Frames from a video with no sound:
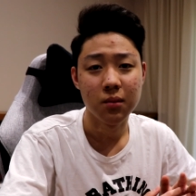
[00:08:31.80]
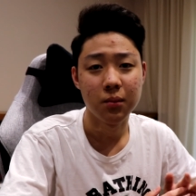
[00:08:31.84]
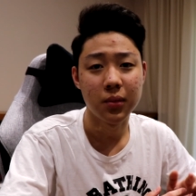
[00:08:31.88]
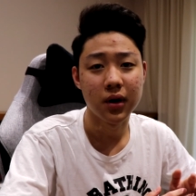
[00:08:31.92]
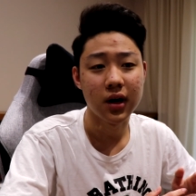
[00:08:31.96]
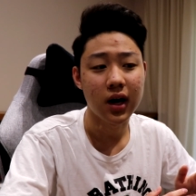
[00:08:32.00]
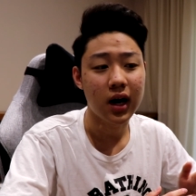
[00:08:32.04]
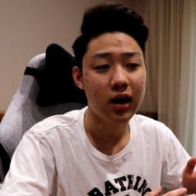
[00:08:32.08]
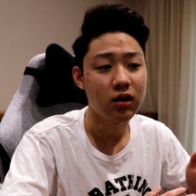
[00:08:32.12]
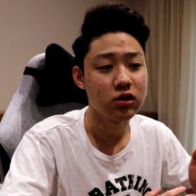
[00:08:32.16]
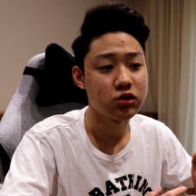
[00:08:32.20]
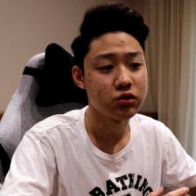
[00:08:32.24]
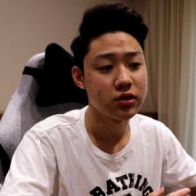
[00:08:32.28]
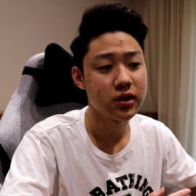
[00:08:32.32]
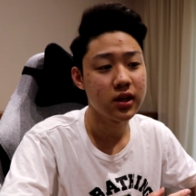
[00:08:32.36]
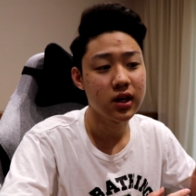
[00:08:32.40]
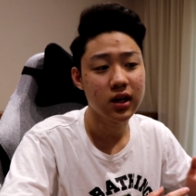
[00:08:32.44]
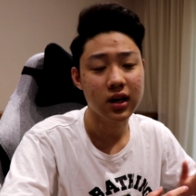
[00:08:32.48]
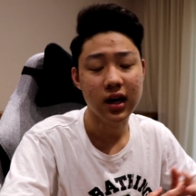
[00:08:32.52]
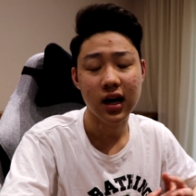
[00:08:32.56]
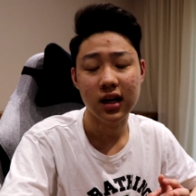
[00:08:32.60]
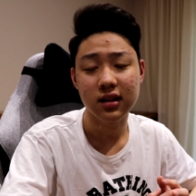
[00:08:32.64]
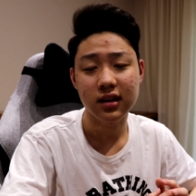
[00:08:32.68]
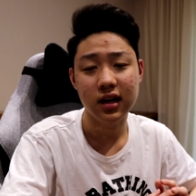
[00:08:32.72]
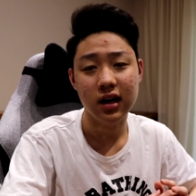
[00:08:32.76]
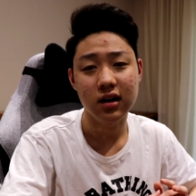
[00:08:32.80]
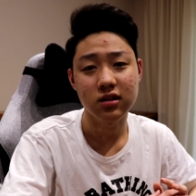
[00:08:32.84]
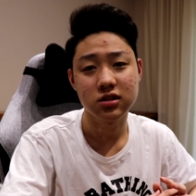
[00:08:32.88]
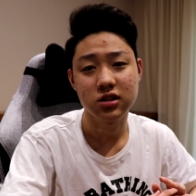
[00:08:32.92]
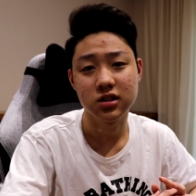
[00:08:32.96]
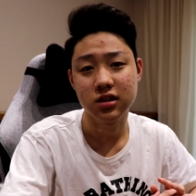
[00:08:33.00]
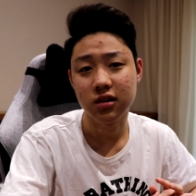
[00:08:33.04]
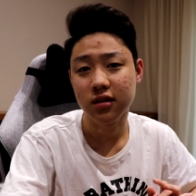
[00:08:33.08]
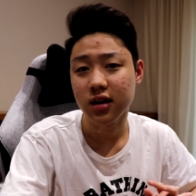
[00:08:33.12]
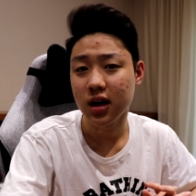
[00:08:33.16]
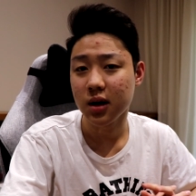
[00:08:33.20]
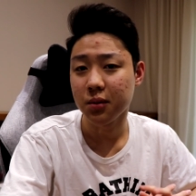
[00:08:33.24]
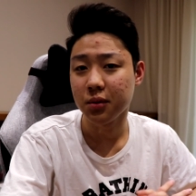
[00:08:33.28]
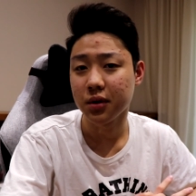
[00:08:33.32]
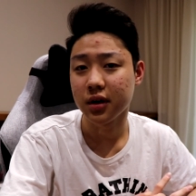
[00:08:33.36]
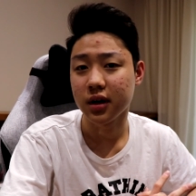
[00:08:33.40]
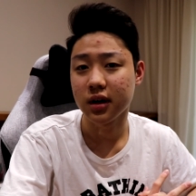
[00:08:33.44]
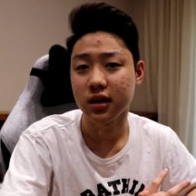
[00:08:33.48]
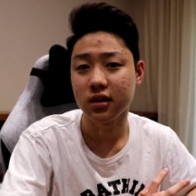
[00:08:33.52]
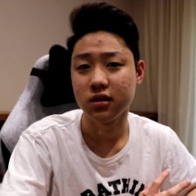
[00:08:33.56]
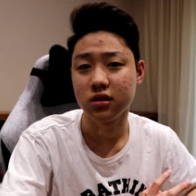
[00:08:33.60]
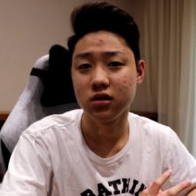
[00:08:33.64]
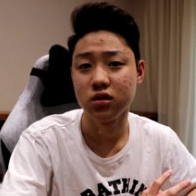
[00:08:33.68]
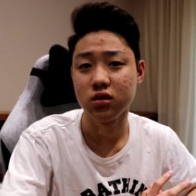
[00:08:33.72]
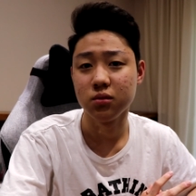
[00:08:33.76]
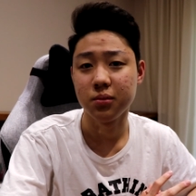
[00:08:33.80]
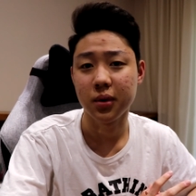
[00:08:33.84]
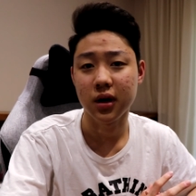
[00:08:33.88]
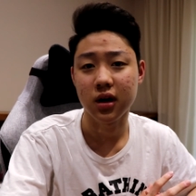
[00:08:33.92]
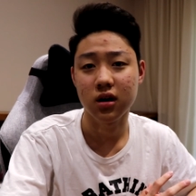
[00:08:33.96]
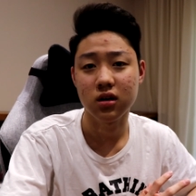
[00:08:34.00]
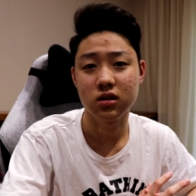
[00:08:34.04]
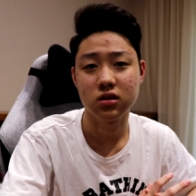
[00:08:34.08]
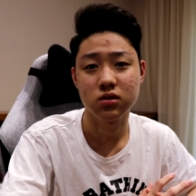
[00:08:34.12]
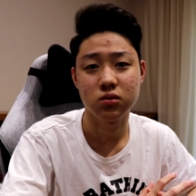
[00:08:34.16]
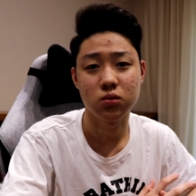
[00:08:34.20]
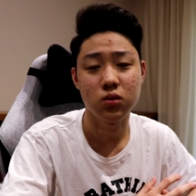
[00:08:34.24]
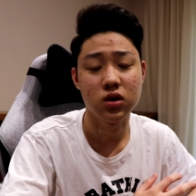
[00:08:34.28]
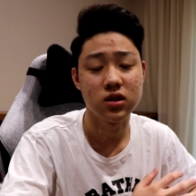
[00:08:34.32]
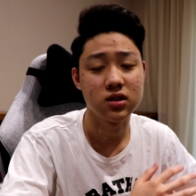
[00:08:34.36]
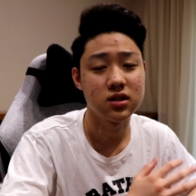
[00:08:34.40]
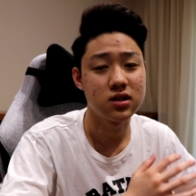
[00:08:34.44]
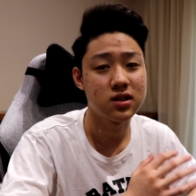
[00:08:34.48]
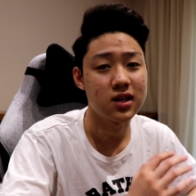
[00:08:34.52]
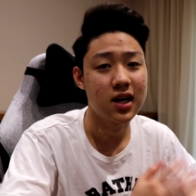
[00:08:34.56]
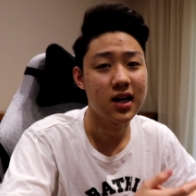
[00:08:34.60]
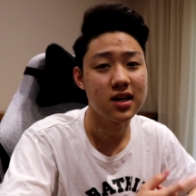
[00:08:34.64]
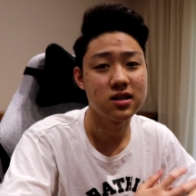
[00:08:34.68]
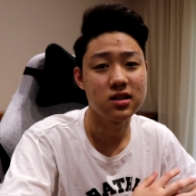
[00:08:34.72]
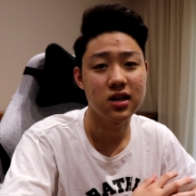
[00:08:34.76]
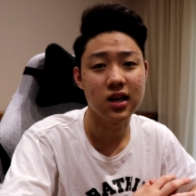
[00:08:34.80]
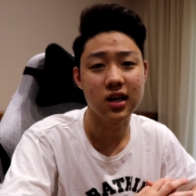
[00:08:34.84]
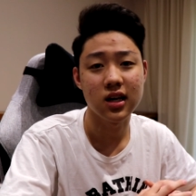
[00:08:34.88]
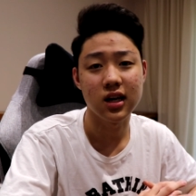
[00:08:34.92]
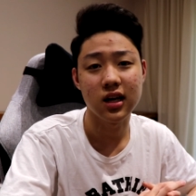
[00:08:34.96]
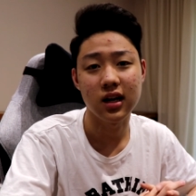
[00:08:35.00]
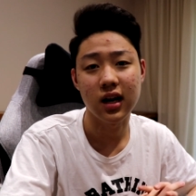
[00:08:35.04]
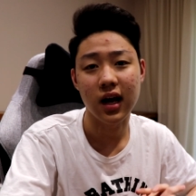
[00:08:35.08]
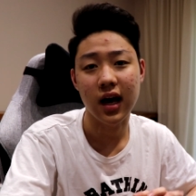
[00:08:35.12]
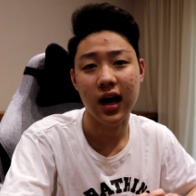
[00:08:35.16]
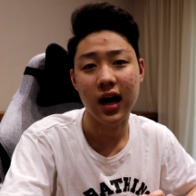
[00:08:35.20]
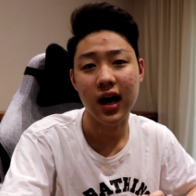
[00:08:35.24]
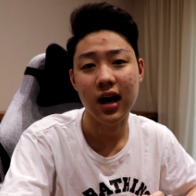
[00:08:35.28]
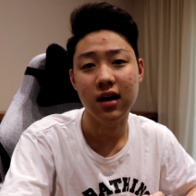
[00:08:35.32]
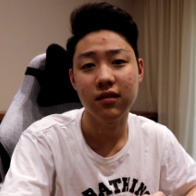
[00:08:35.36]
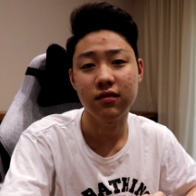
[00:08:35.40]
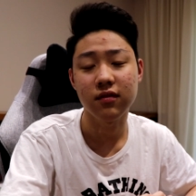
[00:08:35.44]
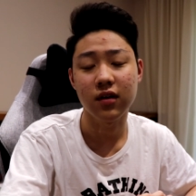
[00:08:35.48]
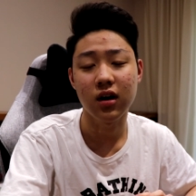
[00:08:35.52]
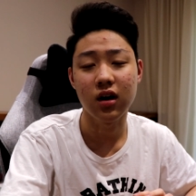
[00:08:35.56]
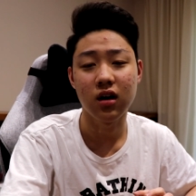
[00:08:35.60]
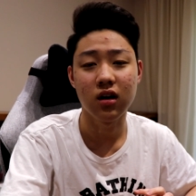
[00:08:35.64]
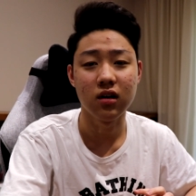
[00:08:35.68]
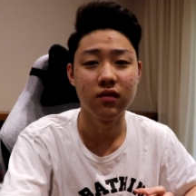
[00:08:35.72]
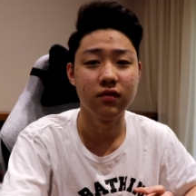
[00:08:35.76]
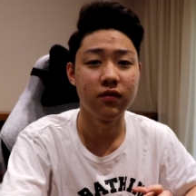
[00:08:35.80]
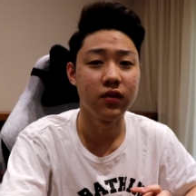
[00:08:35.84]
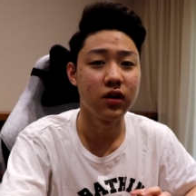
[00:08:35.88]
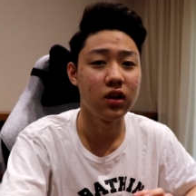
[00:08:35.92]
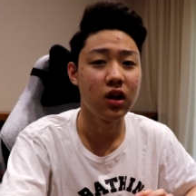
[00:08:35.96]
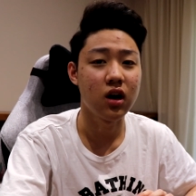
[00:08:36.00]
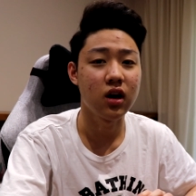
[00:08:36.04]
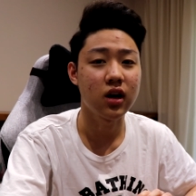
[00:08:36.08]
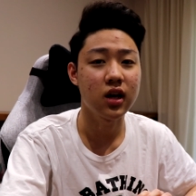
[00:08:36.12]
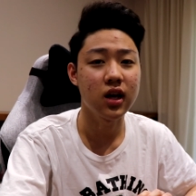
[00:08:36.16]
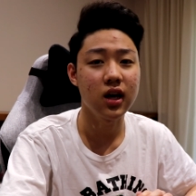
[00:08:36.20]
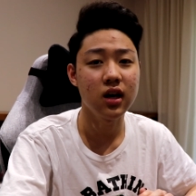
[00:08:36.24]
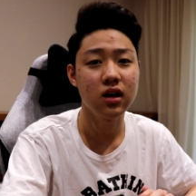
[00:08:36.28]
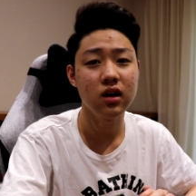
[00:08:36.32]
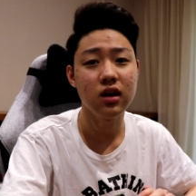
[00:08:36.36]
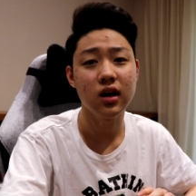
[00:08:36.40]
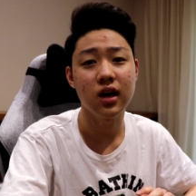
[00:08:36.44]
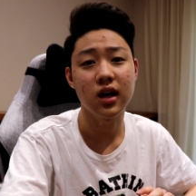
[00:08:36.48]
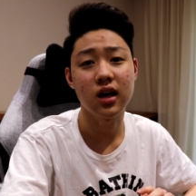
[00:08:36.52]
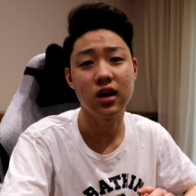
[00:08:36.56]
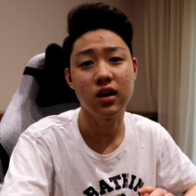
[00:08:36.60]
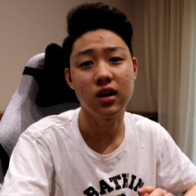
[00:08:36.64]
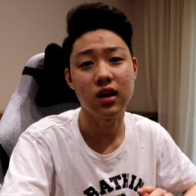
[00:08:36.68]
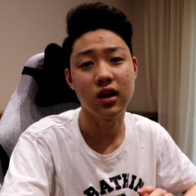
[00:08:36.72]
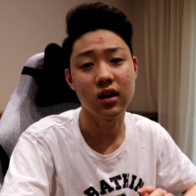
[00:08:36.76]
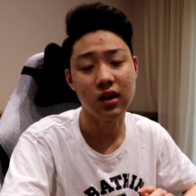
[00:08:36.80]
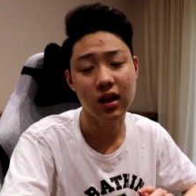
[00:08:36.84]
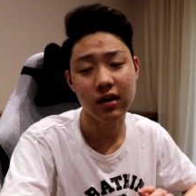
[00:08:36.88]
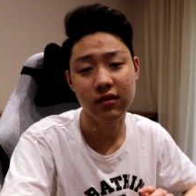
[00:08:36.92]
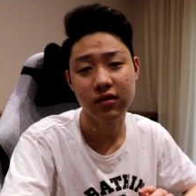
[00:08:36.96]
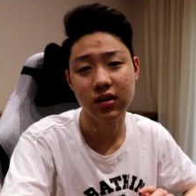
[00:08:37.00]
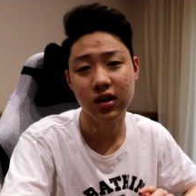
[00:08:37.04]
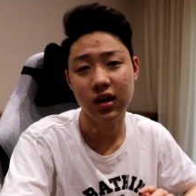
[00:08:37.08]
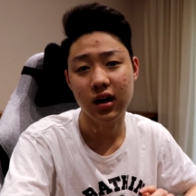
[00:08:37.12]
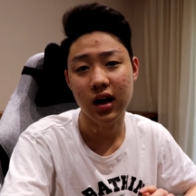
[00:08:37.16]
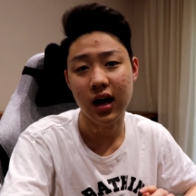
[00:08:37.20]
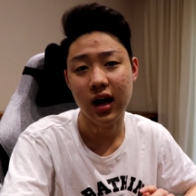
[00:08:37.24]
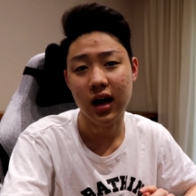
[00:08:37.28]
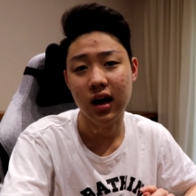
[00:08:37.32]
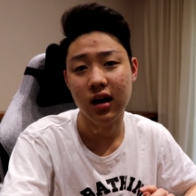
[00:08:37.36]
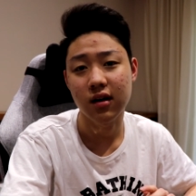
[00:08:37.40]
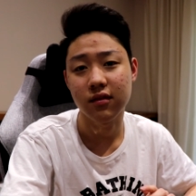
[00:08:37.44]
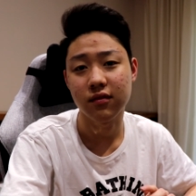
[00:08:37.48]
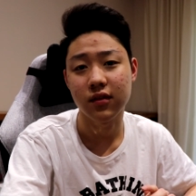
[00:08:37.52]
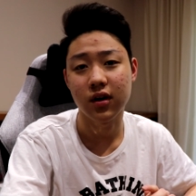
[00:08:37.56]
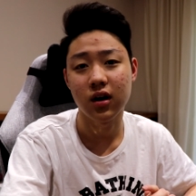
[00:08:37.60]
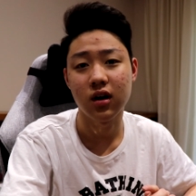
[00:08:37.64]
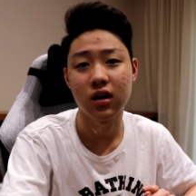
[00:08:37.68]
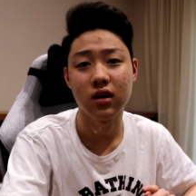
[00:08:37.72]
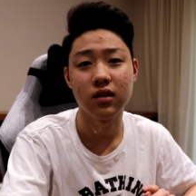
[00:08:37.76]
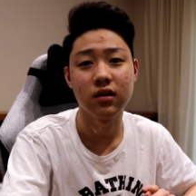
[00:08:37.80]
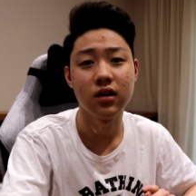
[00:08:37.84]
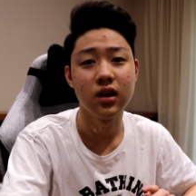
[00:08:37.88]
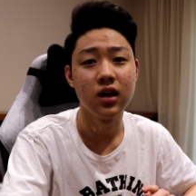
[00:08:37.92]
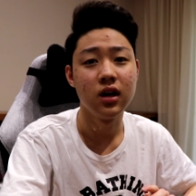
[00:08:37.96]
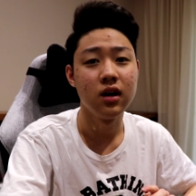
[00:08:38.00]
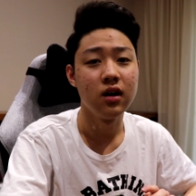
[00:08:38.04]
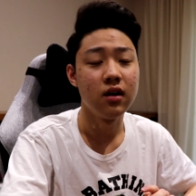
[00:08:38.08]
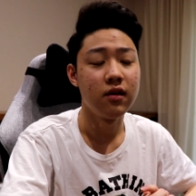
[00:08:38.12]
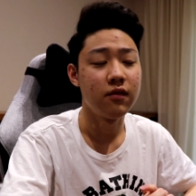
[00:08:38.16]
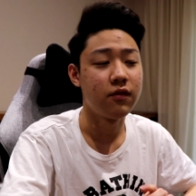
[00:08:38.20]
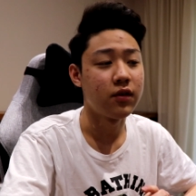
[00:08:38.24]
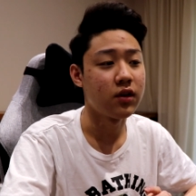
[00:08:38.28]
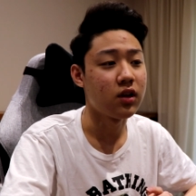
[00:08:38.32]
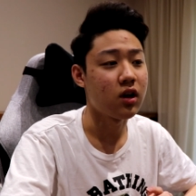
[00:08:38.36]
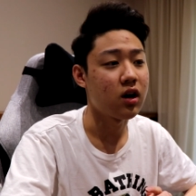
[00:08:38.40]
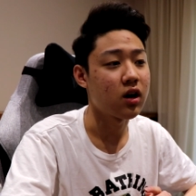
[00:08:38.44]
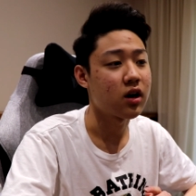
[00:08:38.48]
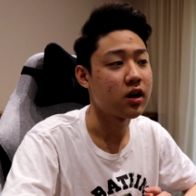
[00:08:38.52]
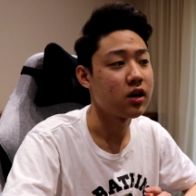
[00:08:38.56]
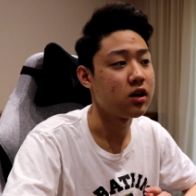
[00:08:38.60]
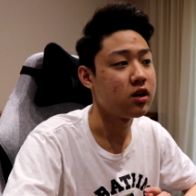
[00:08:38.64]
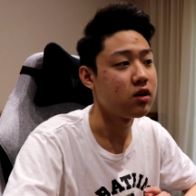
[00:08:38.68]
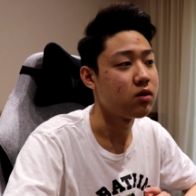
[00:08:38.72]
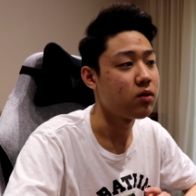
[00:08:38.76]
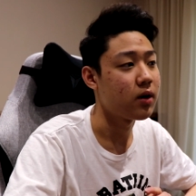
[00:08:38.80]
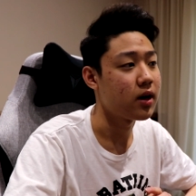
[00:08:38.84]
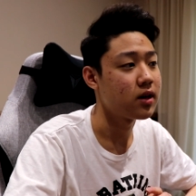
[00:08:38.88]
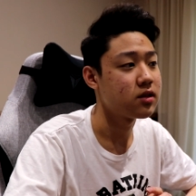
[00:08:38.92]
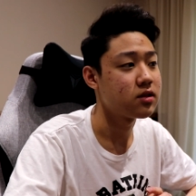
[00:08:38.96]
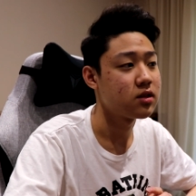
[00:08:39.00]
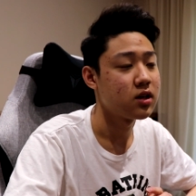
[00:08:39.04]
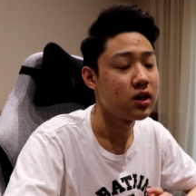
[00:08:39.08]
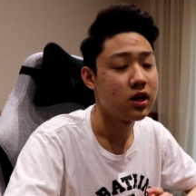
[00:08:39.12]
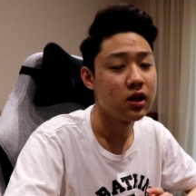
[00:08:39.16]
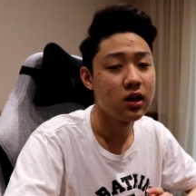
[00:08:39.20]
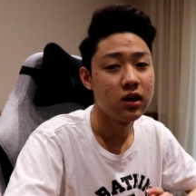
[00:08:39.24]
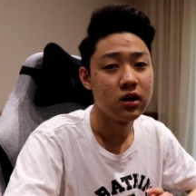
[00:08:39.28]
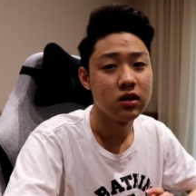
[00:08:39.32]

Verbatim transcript: but I was really glad that I was still able to hit two pairs, one size eight and a half on Footlocker Canada and 11 and a half on Footlocker US.